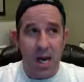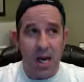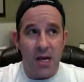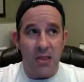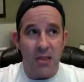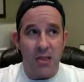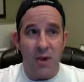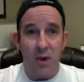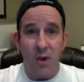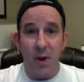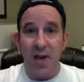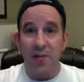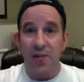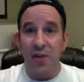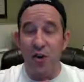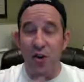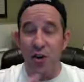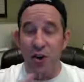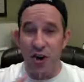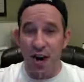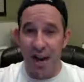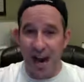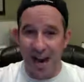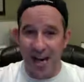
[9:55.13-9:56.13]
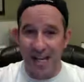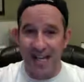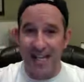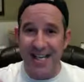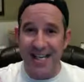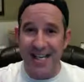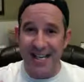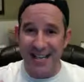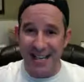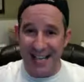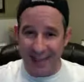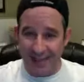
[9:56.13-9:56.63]
So if you're not
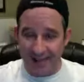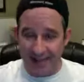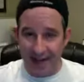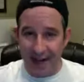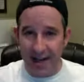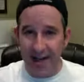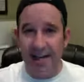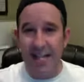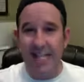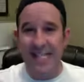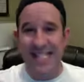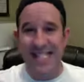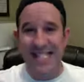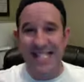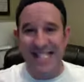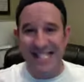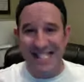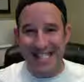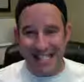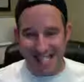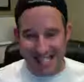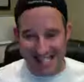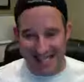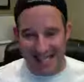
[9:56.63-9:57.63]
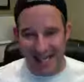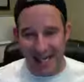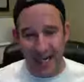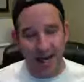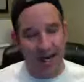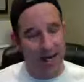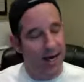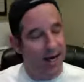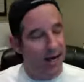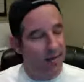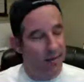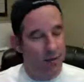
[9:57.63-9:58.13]
living consistently, and
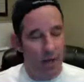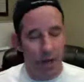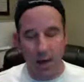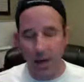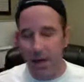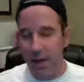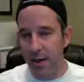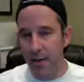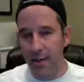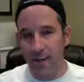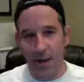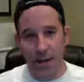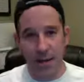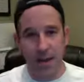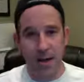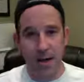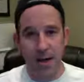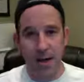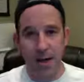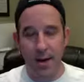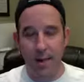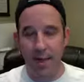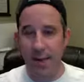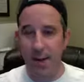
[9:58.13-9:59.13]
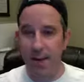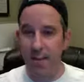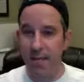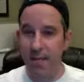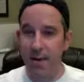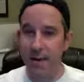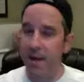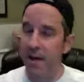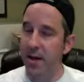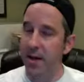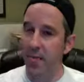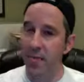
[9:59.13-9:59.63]
again, I'm talking to me, I'm not
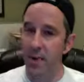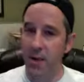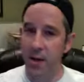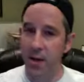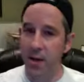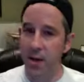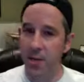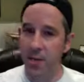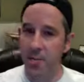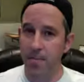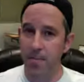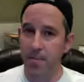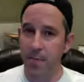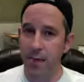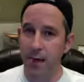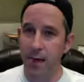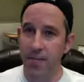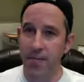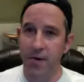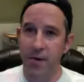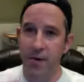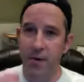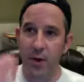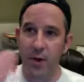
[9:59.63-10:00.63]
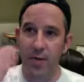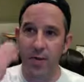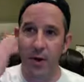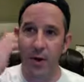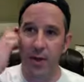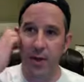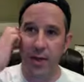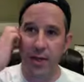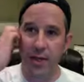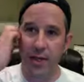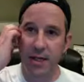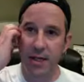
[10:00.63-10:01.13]
beating up on you. If you're
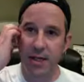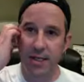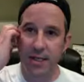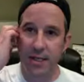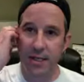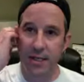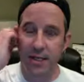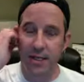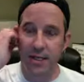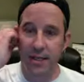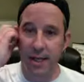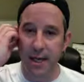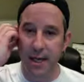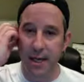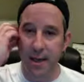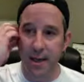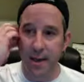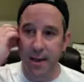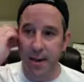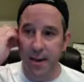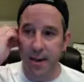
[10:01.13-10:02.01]
living in consistently